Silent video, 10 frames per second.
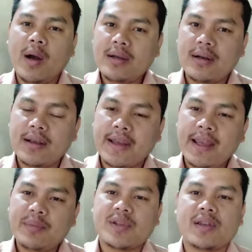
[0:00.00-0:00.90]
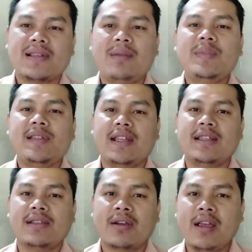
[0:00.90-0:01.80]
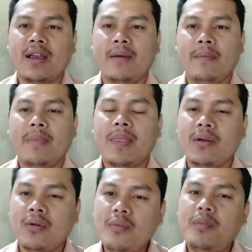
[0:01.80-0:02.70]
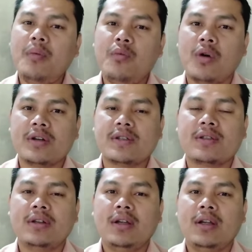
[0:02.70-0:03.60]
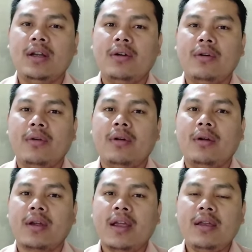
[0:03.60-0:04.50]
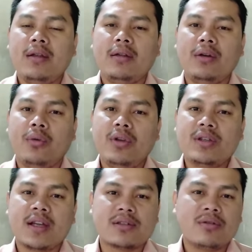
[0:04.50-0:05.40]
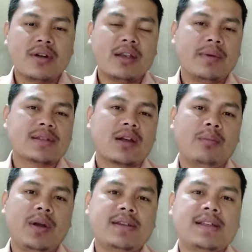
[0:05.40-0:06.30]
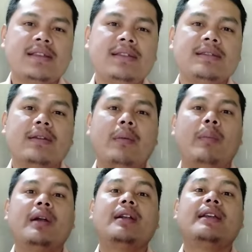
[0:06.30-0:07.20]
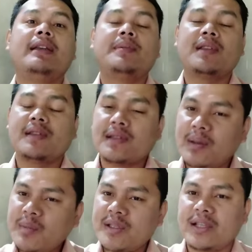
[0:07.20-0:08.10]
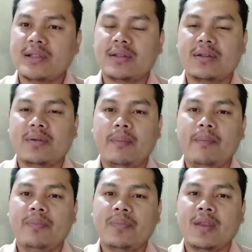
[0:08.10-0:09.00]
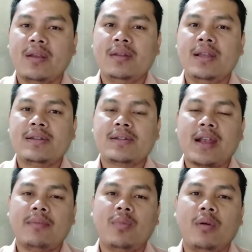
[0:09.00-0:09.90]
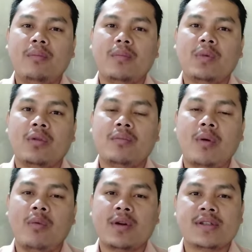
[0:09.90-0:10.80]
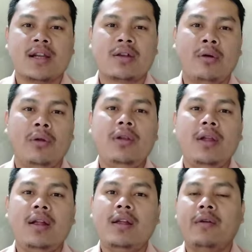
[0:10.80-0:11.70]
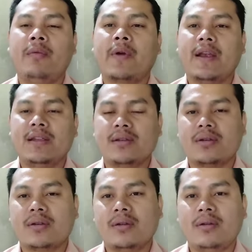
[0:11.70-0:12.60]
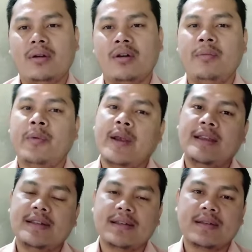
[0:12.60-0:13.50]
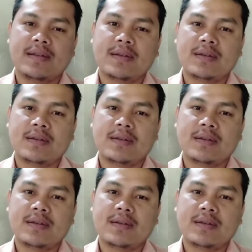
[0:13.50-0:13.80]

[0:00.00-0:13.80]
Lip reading: but gives some sense, okay, group of words, okay, which does not give us complete sense but gives us some sense, this type of group of words are called phrase or phrases.